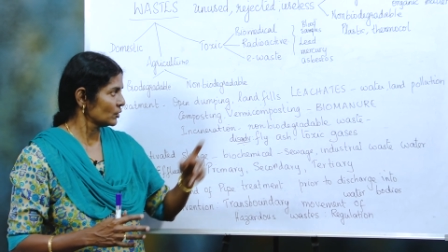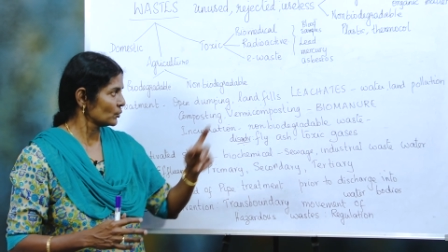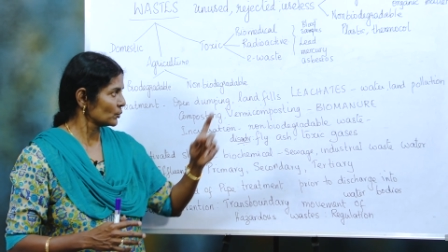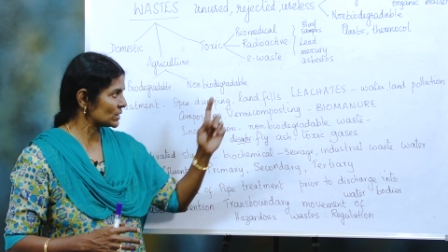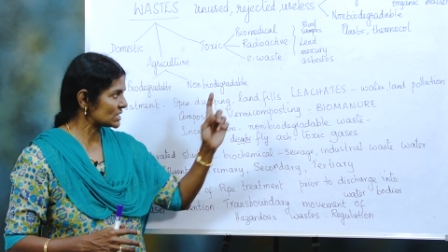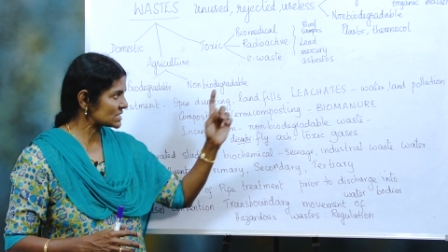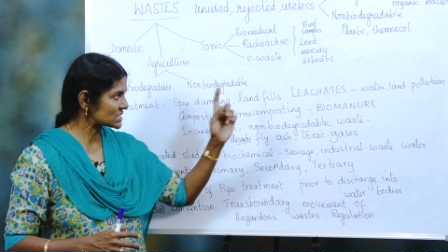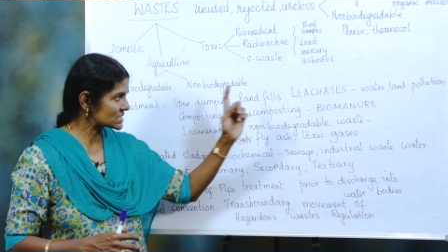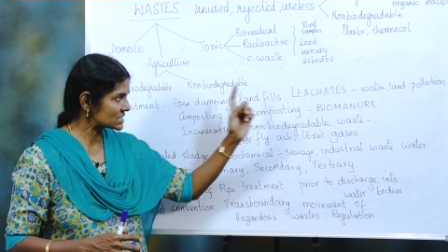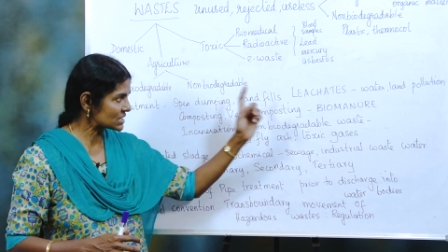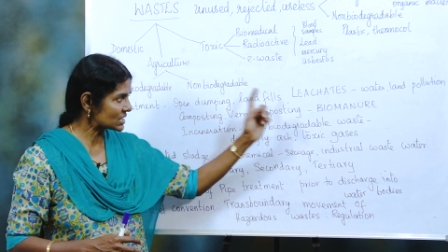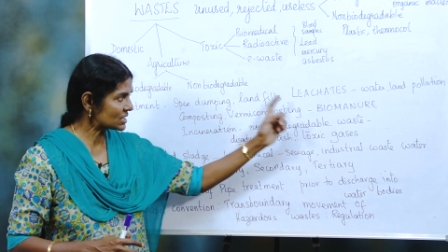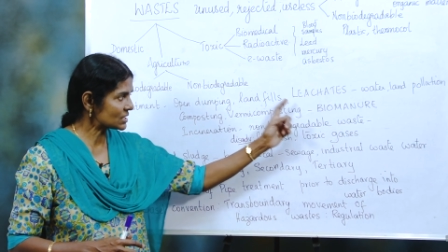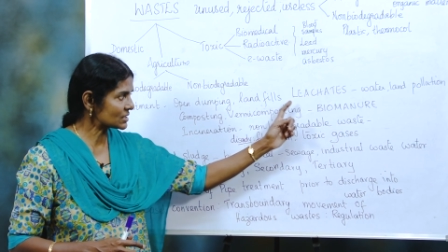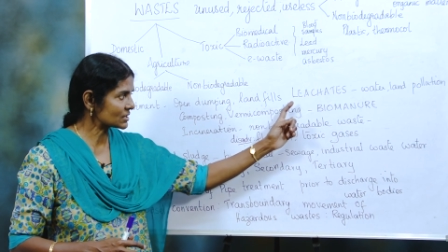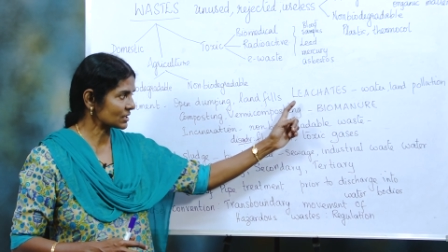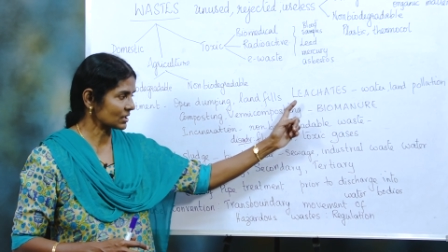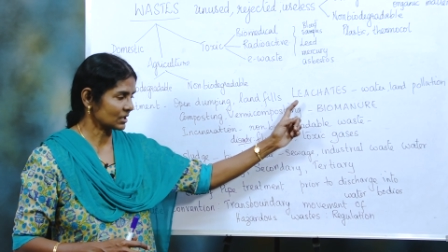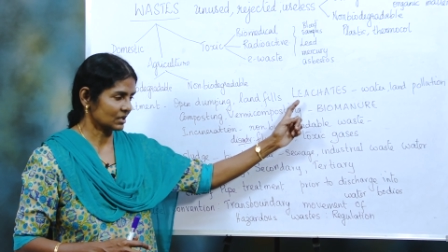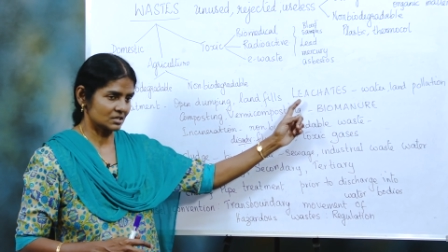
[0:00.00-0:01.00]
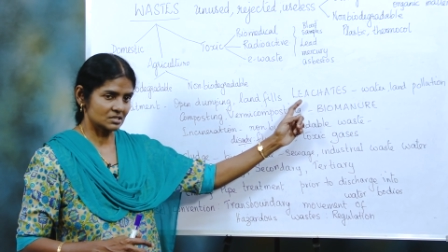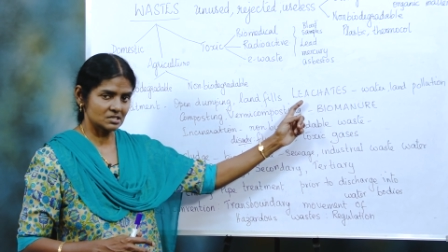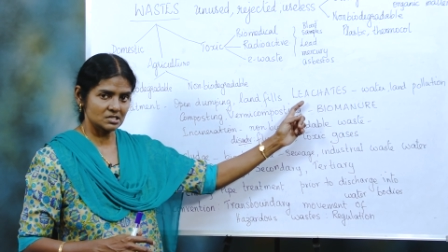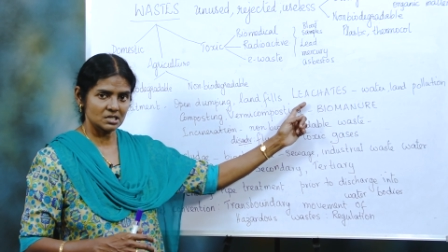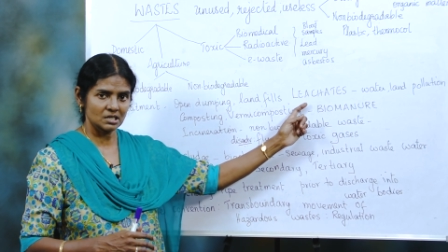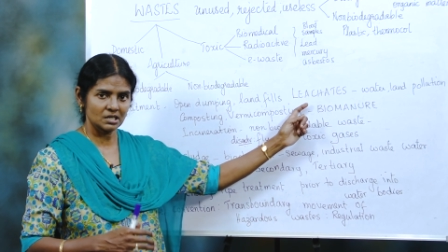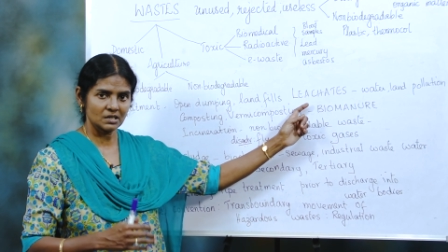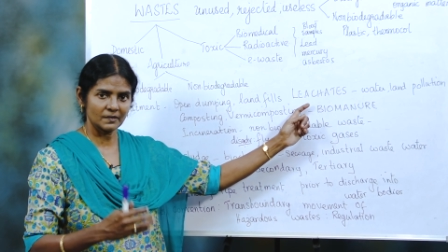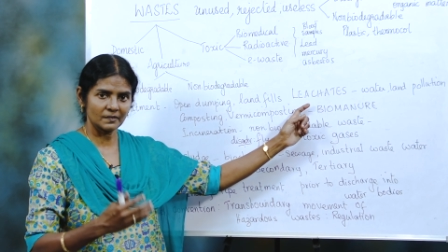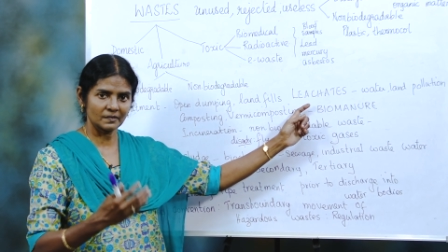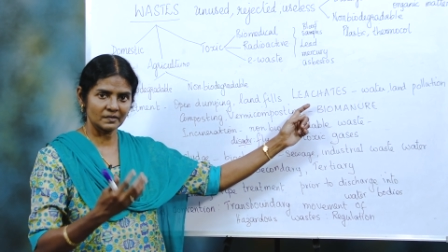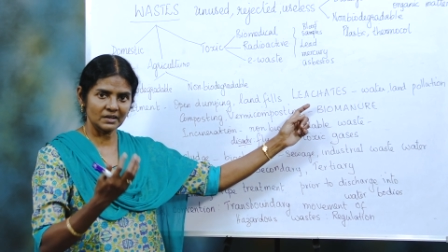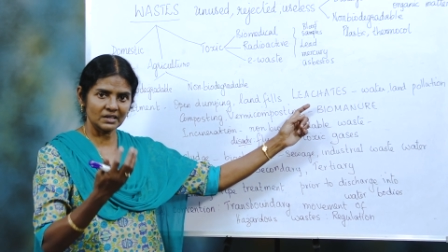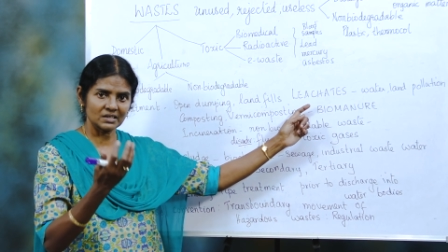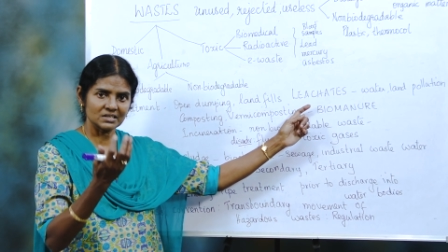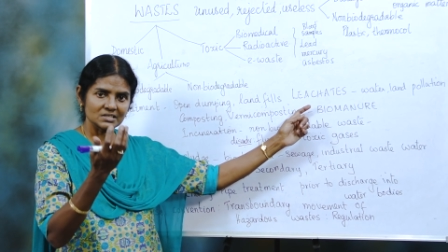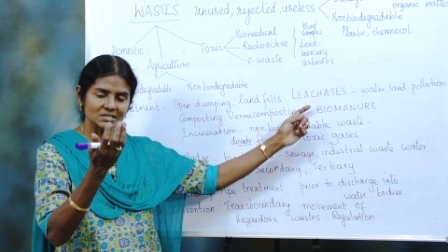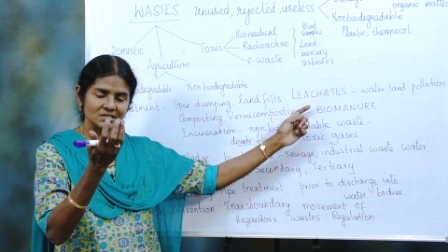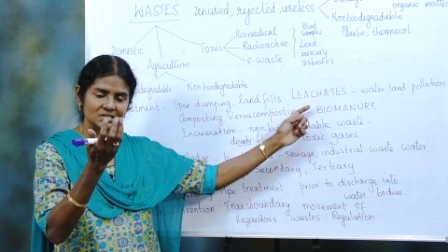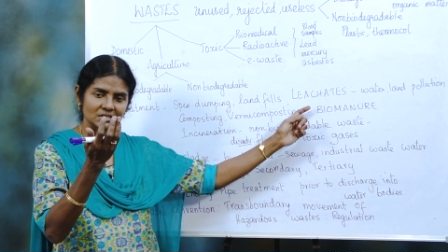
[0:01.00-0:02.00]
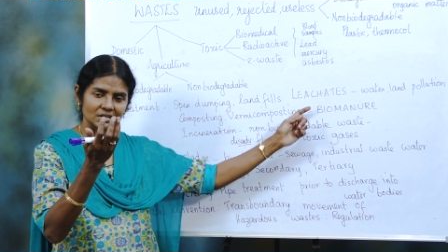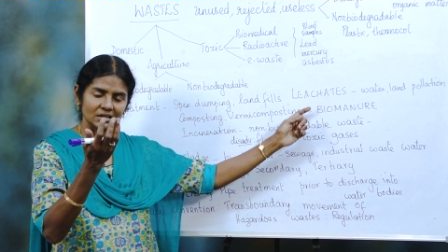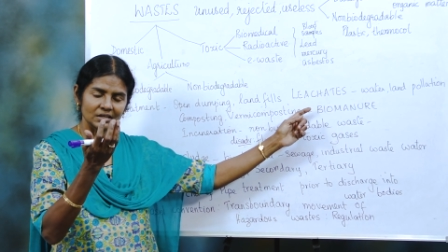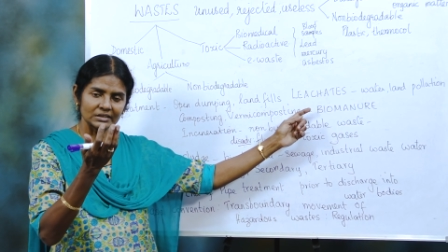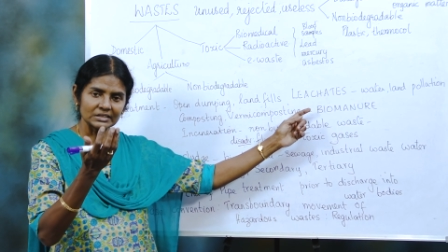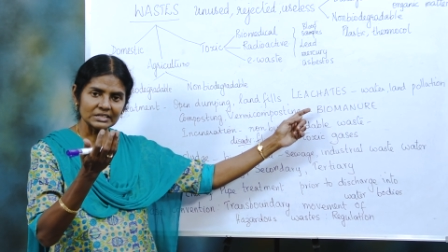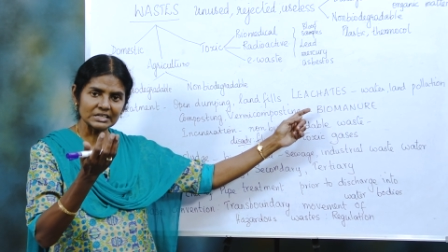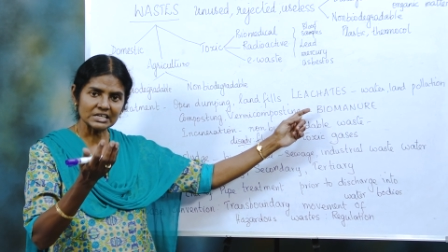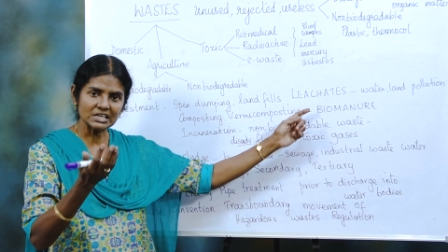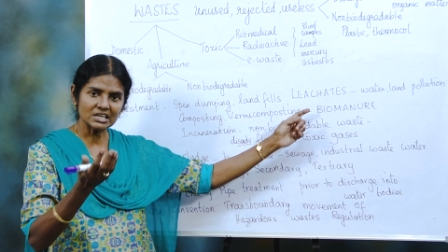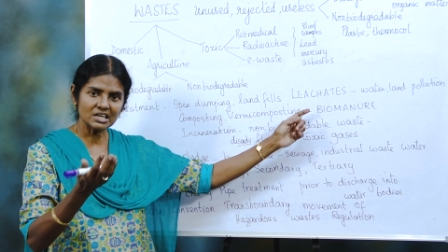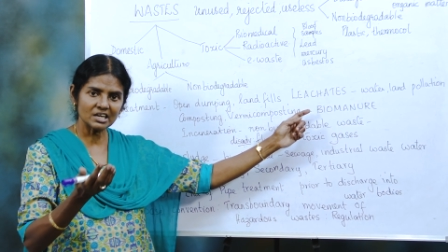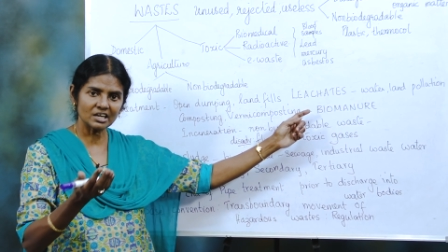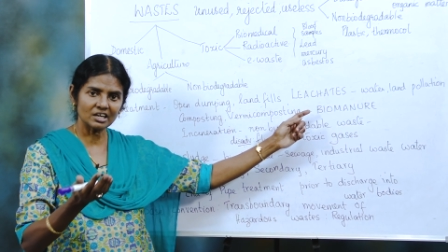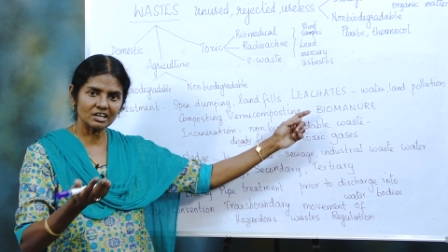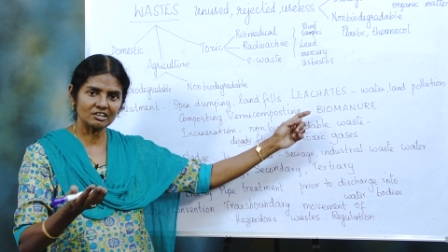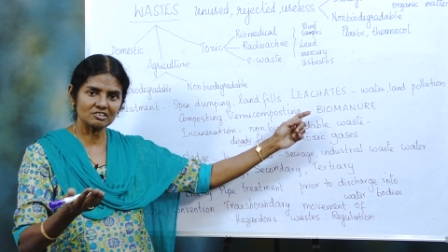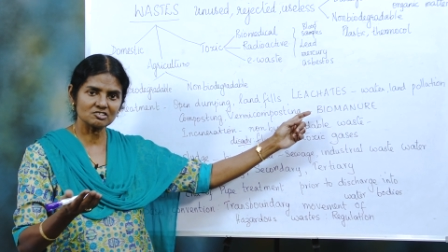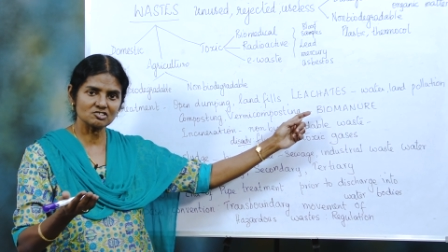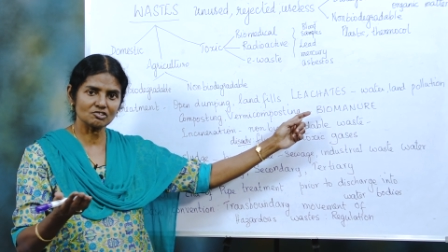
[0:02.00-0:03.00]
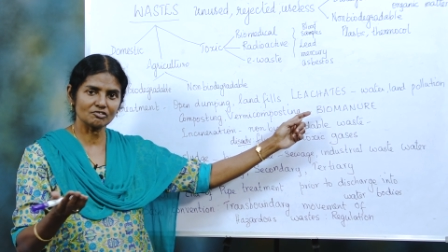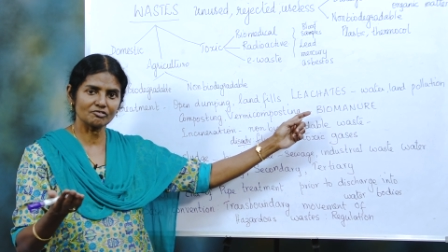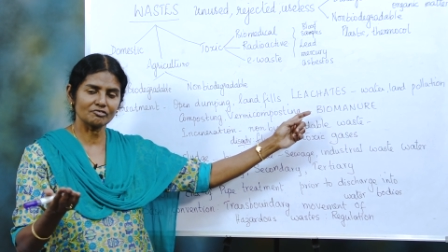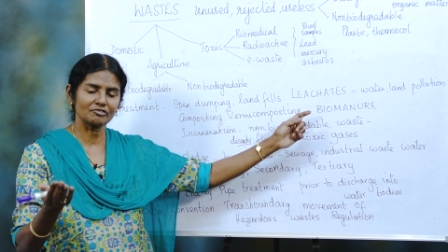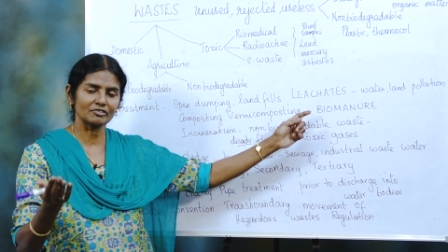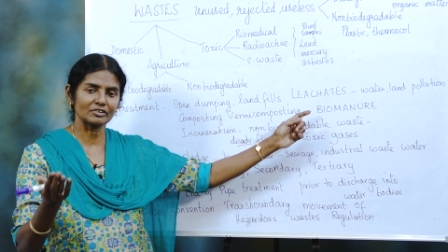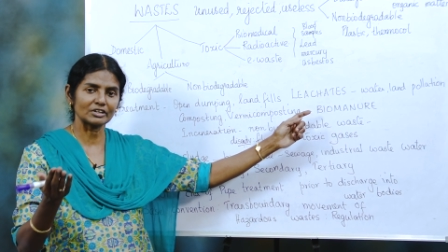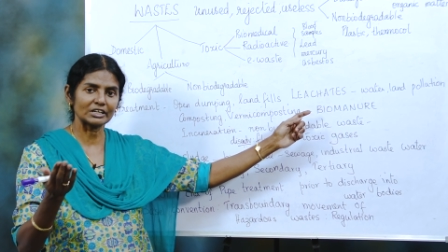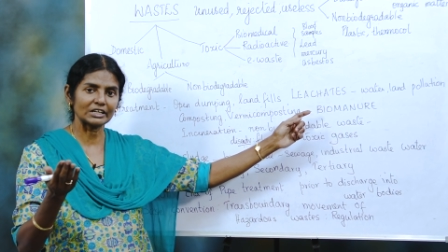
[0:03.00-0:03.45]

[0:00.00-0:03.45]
we see that there is a leakage of